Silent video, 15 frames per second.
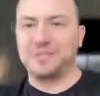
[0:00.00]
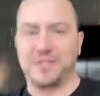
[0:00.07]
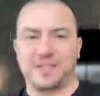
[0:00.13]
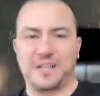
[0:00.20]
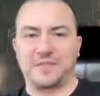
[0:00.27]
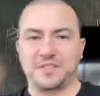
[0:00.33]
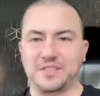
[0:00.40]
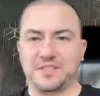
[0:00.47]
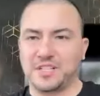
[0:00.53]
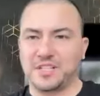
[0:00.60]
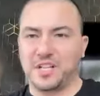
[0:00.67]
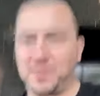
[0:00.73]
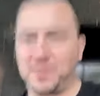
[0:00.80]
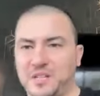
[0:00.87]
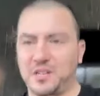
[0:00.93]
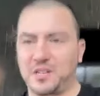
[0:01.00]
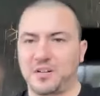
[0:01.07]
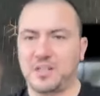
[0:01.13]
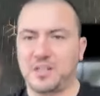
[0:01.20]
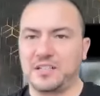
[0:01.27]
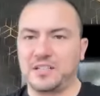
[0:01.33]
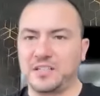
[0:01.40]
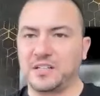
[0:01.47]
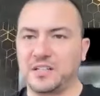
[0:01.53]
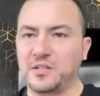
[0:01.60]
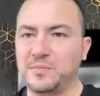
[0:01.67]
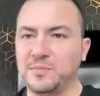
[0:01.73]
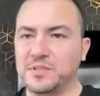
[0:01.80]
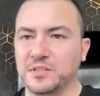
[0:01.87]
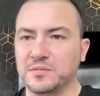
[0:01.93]
Do I have this going correctly? I
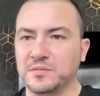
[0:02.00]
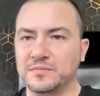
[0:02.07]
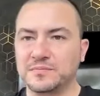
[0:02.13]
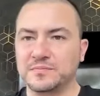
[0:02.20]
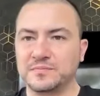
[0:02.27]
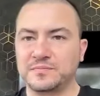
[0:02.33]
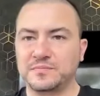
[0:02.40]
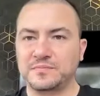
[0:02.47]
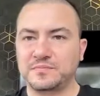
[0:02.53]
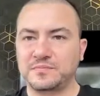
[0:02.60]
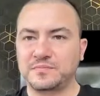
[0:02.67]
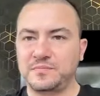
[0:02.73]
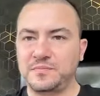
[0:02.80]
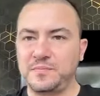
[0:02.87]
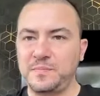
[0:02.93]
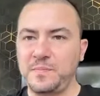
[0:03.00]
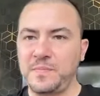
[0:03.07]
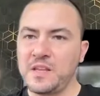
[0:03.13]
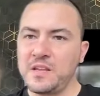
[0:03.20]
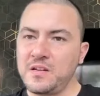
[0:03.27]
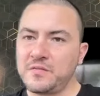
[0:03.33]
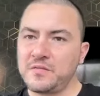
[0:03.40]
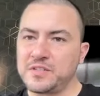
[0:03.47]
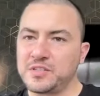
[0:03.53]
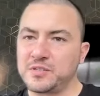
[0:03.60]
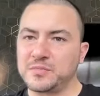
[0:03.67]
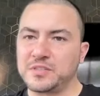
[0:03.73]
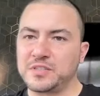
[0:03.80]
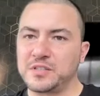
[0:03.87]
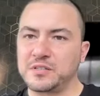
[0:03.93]
hope so. I'm
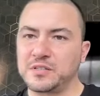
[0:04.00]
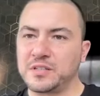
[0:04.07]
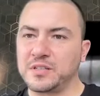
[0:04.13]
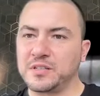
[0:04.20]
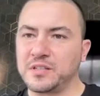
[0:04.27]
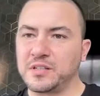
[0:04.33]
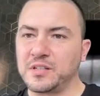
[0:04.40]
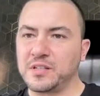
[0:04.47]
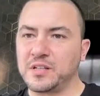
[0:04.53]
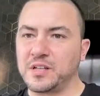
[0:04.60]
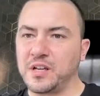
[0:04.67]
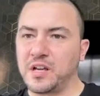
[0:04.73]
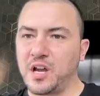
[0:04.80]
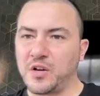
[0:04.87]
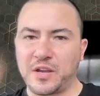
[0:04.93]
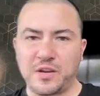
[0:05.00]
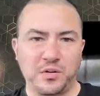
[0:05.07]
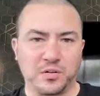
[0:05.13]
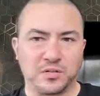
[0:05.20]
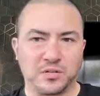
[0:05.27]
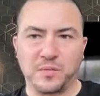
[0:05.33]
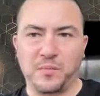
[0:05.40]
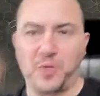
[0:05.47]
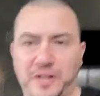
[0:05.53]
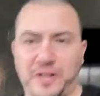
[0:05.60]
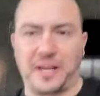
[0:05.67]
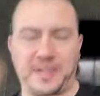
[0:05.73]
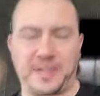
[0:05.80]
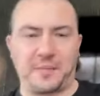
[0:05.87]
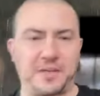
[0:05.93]
continually. Okay, cool. Good morning.
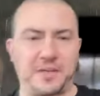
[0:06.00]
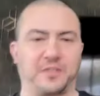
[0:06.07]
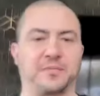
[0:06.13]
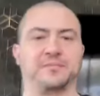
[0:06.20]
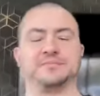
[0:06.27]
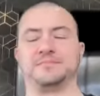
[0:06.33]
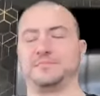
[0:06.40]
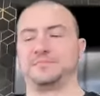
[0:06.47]
I think I'm here.